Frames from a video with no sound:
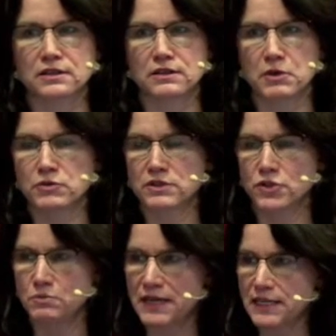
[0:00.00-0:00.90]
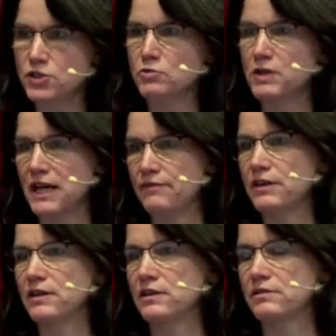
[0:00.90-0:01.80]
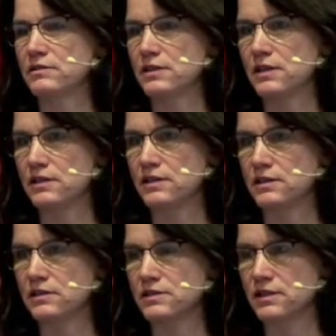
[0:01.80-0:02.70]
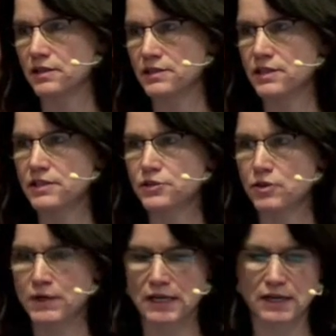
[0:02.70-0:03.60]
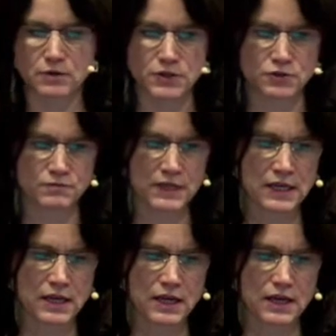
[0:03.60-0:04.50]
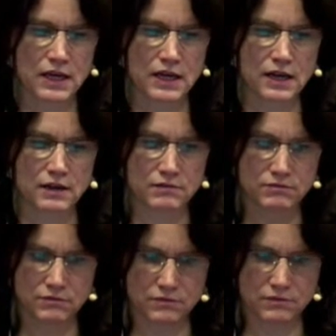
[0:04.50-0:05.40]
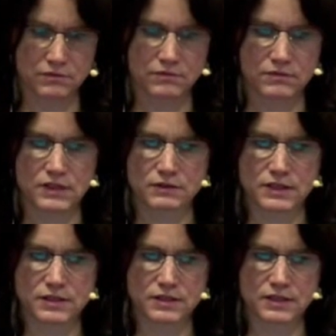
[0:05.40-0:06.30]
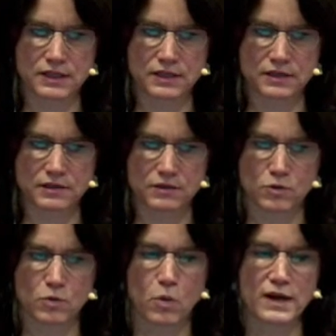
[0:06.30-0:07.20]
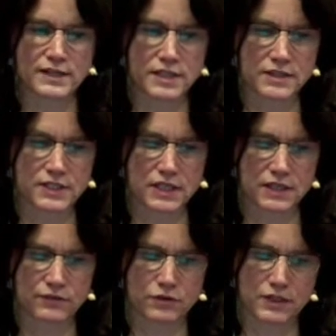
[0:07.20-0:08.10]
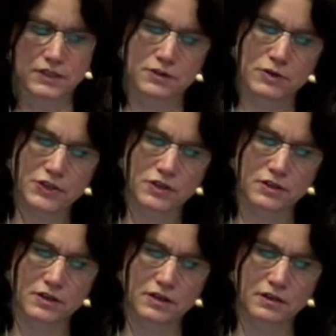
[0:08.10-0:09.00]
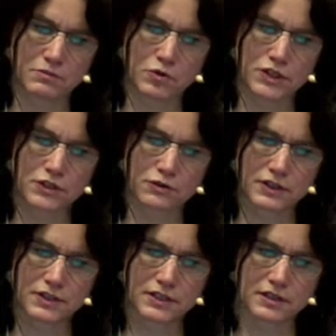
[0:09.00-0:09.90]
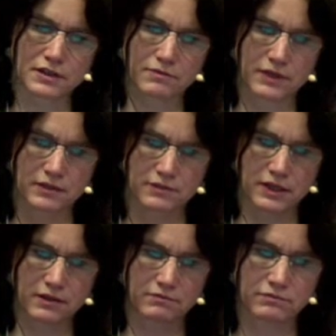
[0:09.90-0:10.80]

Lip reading: about the gymnasium level studies in Estonian language. There is a qualitative study for the integration monitoring where the